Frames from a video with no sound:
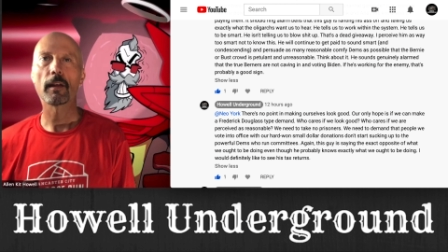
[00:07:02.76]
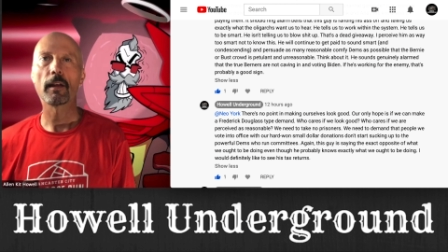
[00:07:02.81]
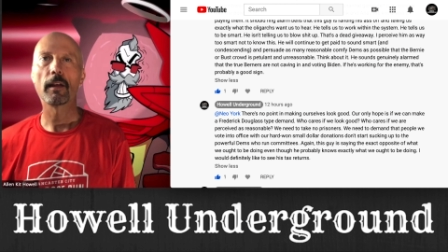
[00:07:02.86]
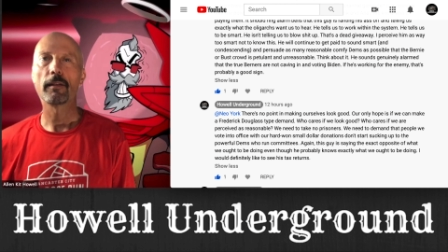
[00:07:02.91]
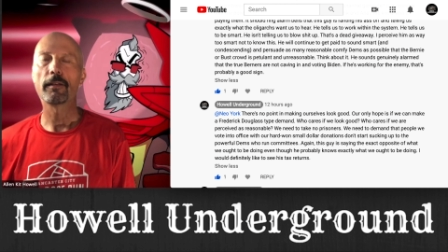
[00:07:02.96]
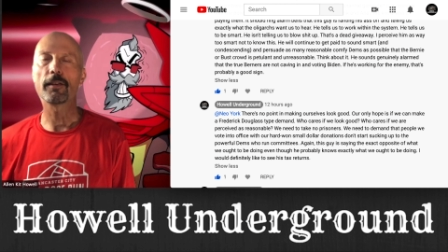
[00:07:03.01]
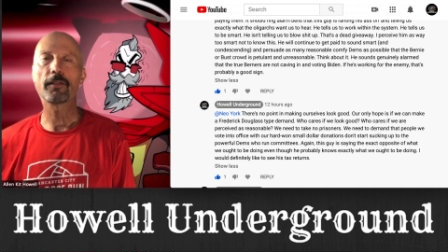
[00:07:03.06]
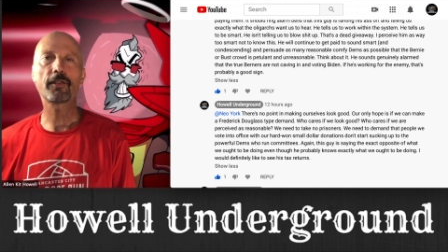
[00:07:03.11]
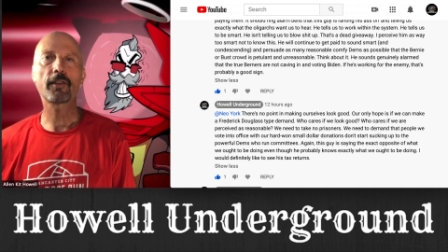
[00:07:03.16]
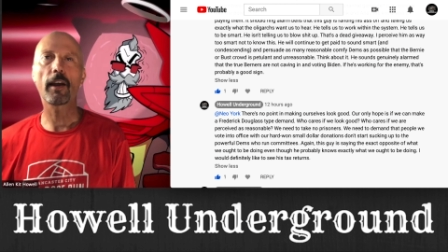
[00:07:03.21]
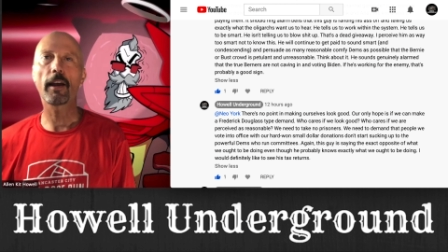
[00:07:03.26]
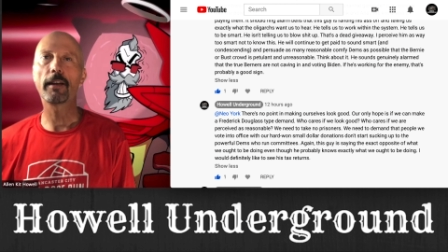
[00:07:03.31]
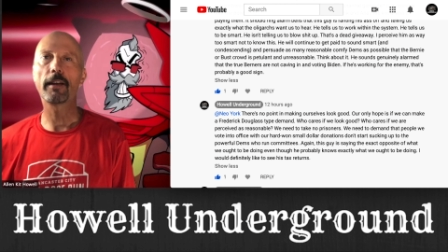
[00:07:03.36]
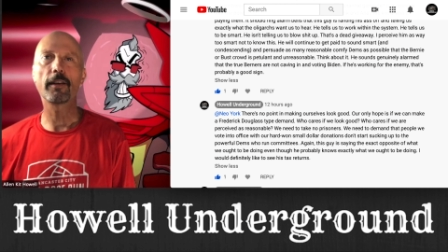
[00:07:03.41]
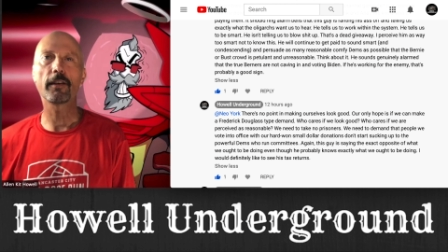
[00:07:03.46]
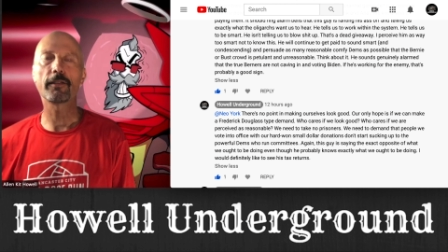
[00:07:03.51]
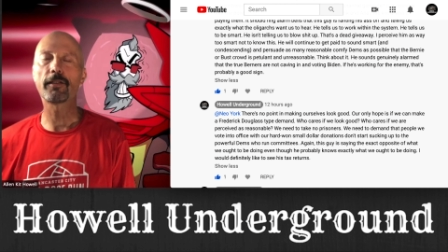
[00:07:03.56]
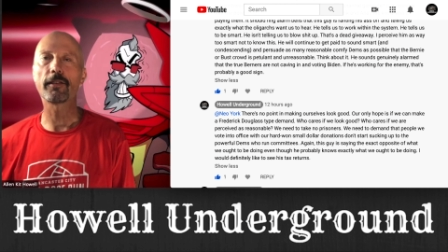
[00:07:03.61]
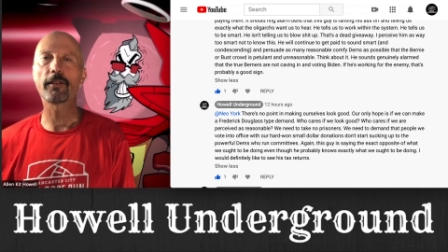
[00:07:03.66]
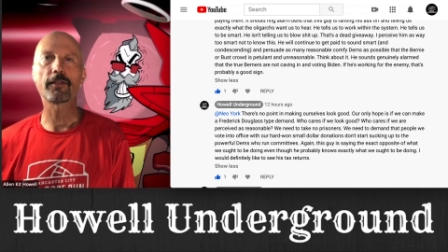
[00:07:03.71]
This guy
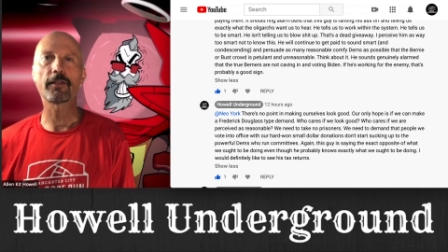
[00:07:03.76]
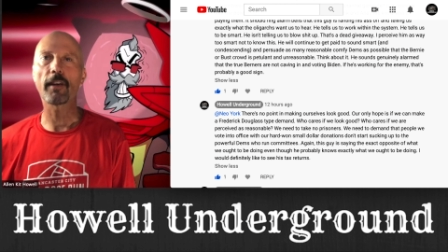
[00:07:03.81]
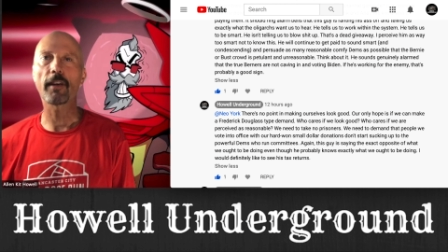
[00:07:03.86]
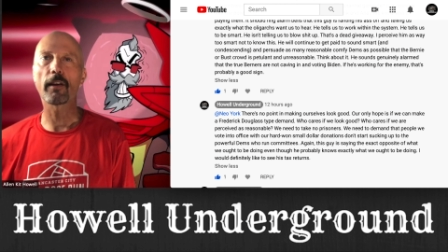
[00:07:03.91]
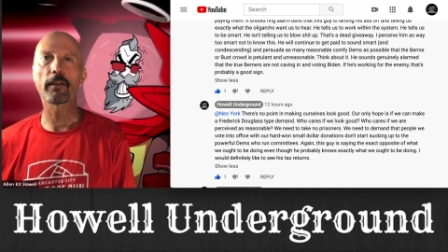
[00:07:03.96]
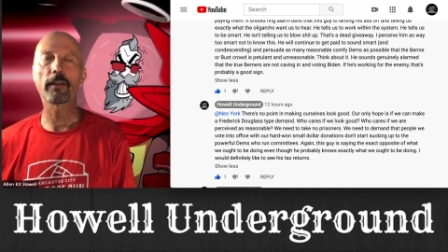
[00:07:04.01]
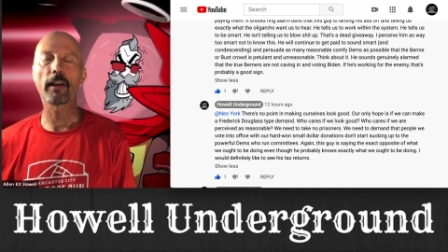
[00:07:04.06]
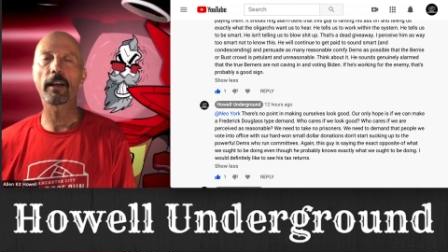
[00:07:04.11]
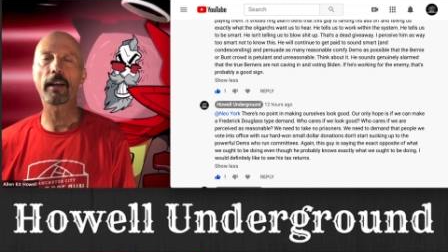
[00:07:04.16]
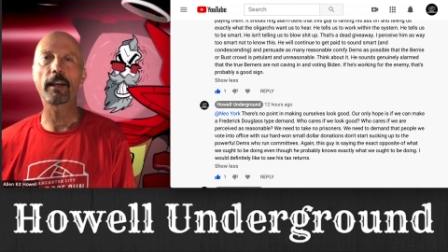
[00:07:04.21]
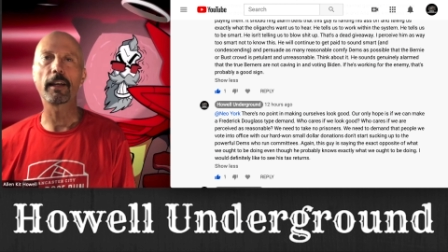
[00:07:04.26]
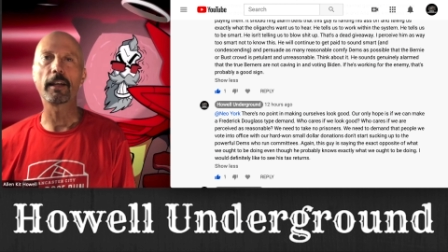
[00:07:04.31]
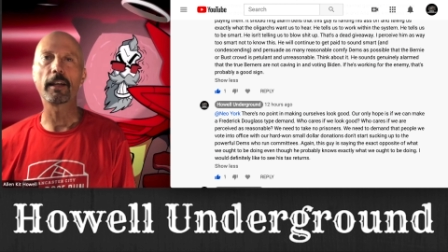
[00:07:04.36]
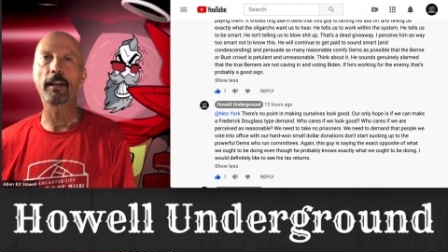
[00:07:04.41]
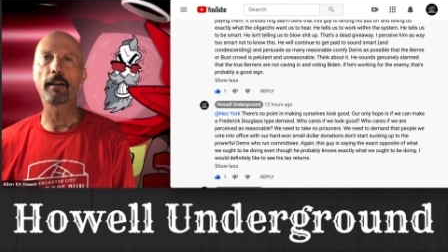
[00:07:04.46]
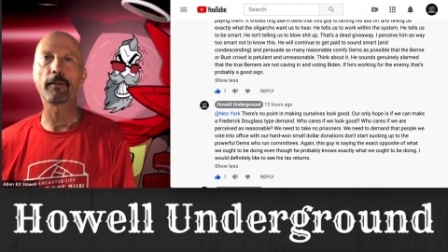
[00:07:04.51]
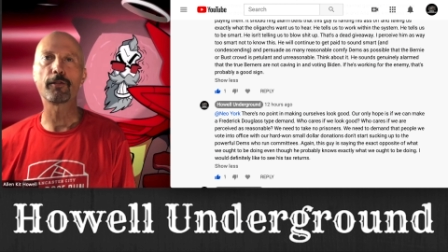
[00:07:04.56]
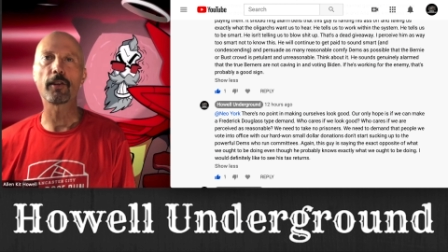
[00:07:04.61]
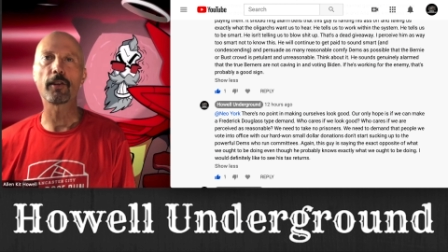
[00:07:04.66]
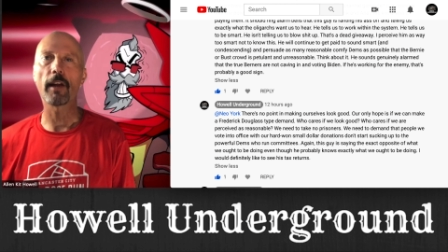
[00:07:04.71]
doesn't sound like he
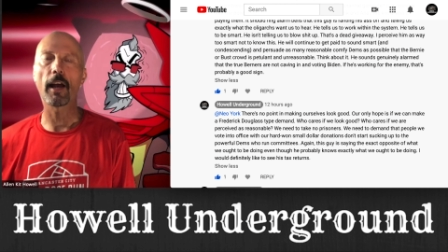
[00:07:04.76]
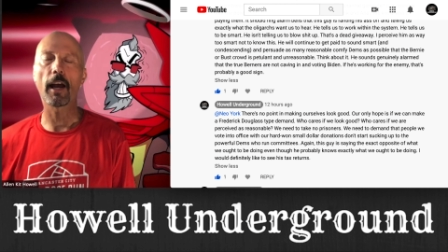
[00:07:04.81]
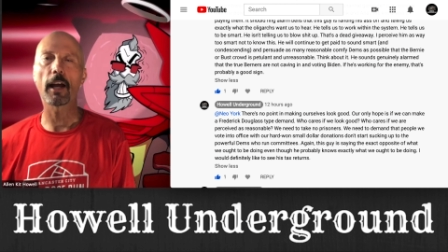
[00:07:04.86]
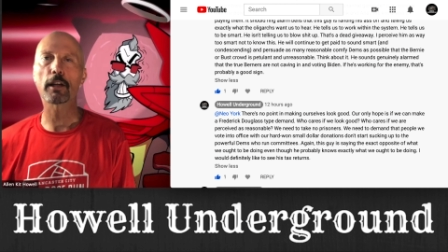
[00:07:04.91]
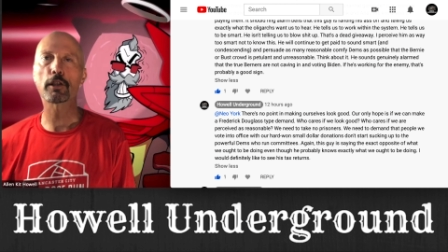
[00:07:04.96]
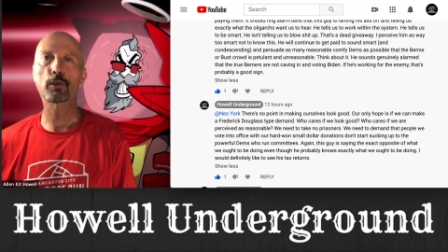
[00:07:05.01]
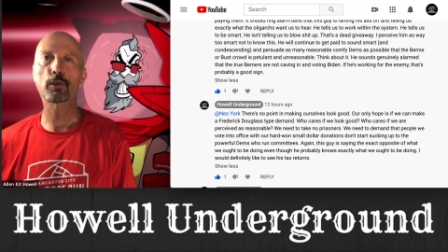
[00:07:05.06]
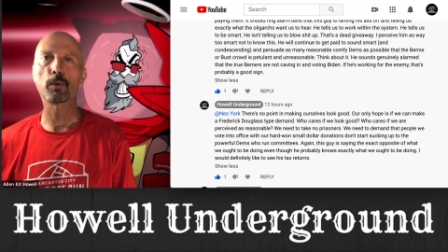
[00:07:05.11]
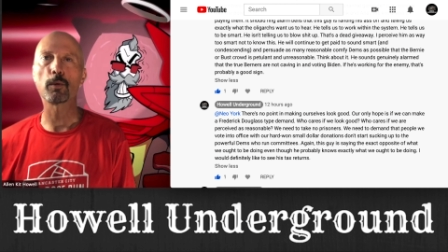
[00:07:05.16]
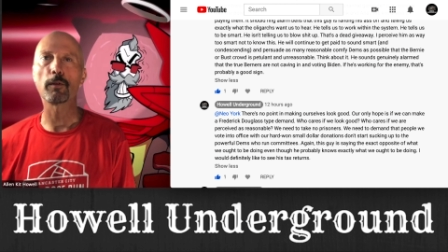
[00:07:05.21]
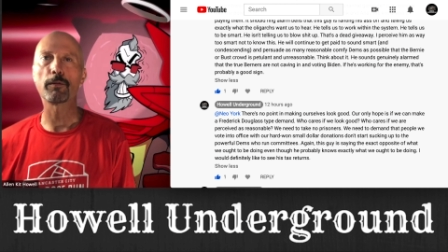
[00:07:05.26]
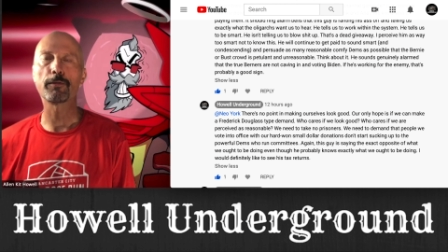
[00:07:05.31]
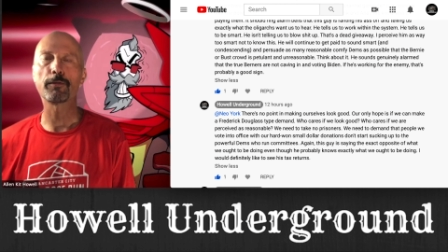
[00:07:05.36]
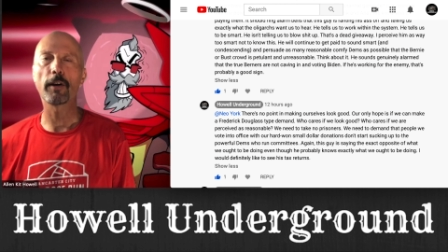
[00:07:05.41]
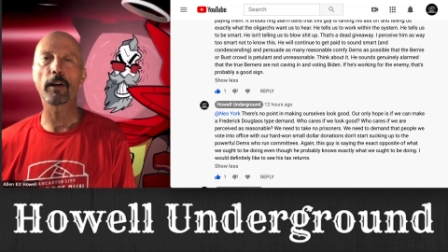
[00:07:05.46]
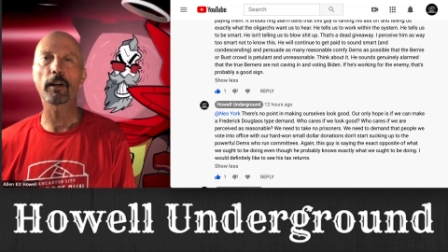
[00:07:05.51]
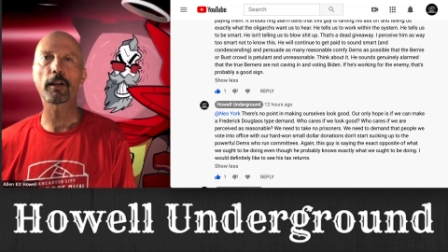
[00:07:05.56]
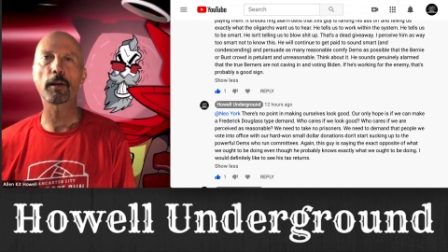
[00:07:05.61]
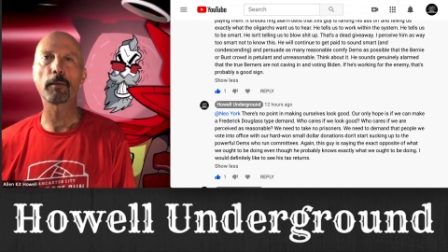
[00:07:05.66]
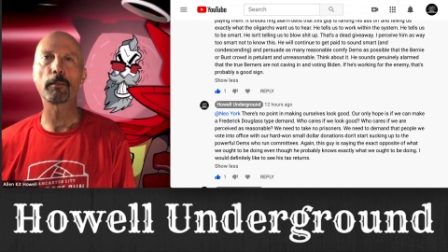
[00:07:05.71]
gives an actual
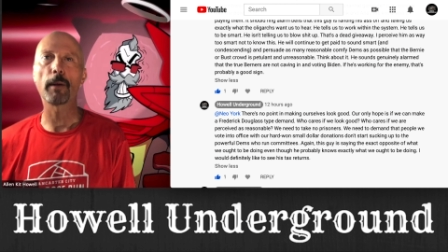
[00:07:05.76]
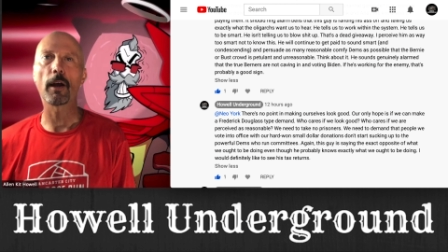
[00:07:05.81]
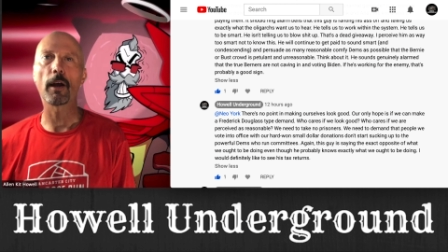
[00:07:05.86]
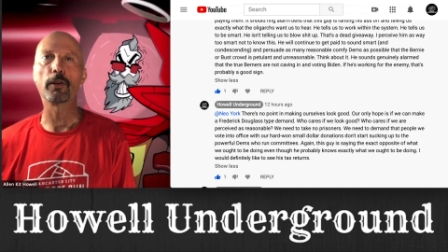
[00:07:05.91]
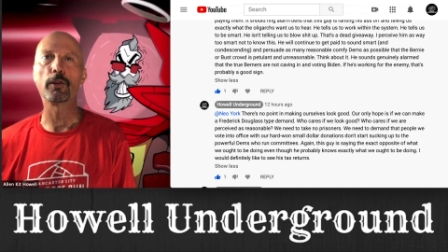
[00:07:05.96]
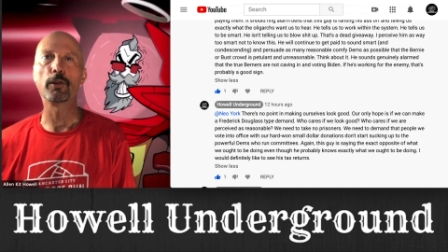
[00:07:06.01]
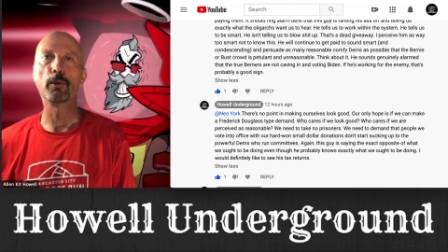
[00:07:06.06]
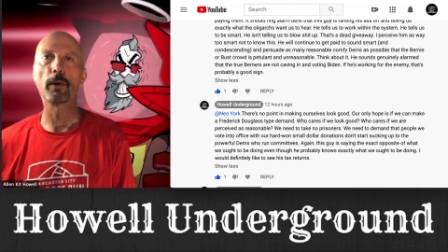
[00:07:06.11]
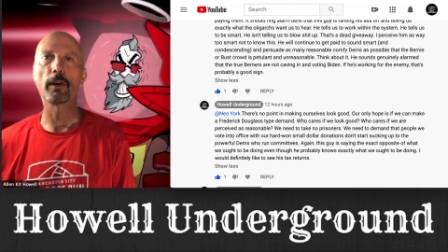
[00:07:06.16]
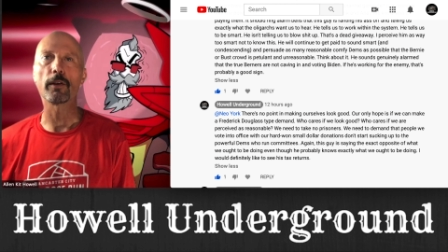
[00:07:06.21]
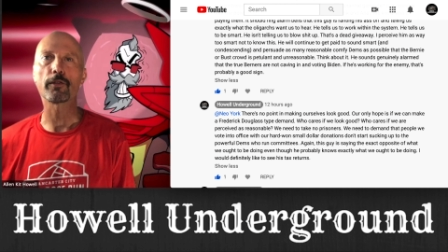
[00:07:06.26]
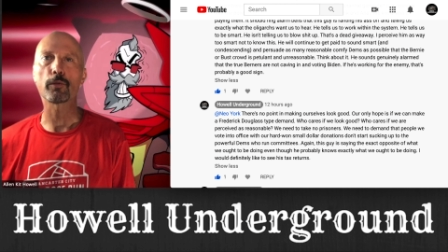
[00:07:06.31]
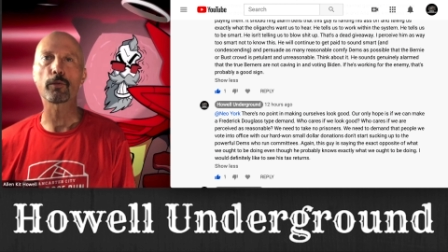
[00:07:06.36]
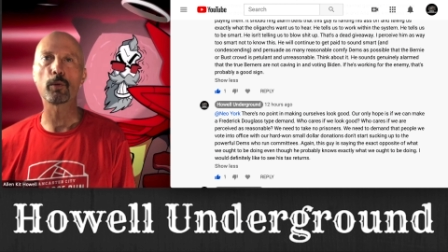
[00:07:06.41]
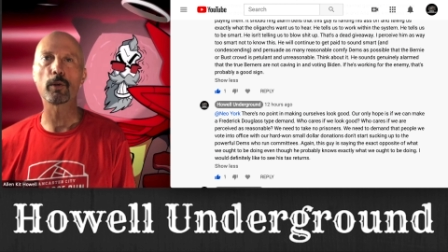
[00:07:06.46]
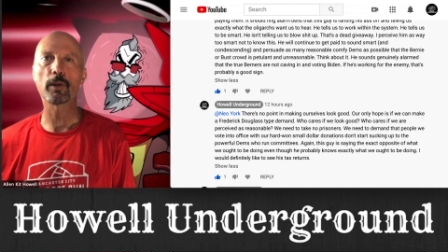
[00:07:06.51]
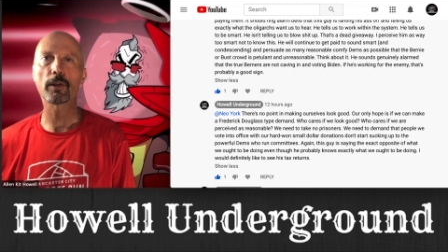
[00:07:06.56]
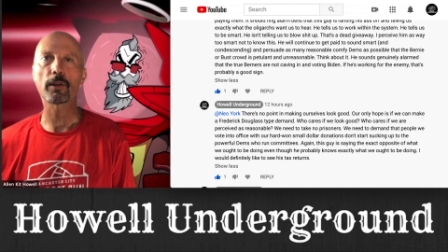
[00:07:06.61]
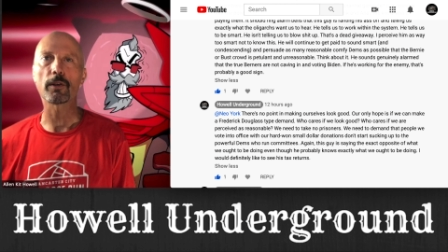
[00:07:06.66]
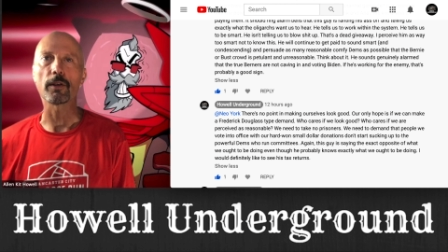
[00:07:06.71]
fuck about US
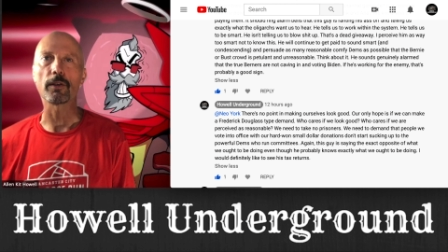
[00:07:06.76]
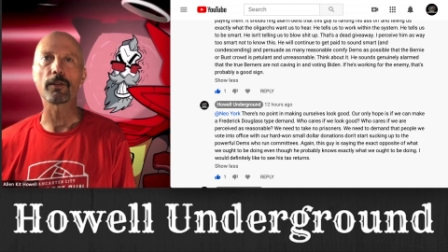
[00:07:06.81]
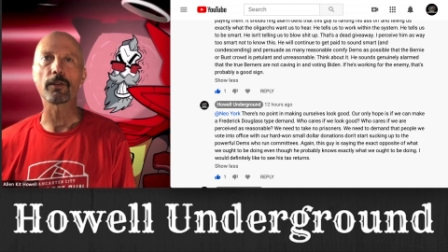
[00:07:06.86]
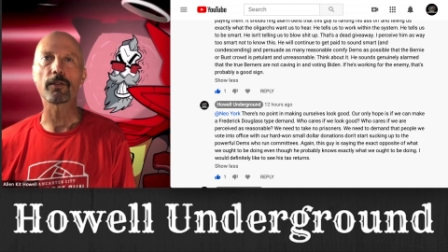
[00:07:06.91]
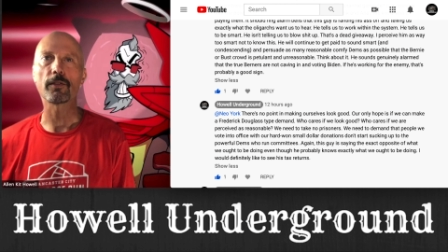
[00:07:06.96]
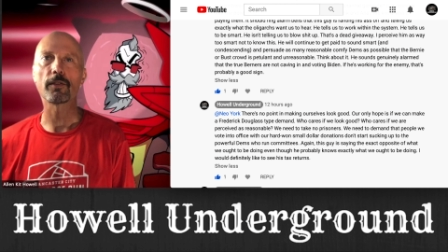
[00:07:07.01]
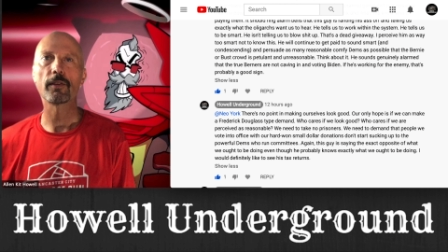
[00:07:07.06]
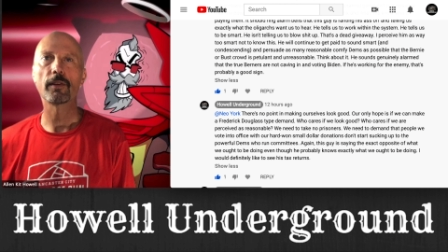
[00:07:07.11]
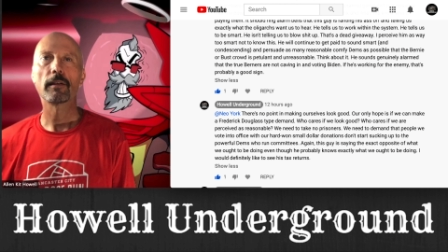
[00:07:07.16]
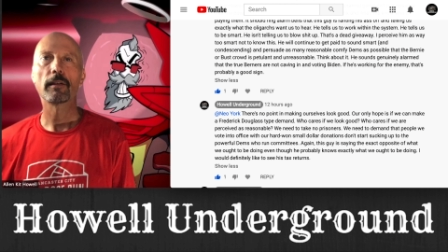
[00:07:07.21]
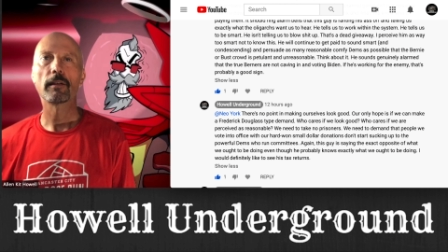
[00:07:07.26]
workers.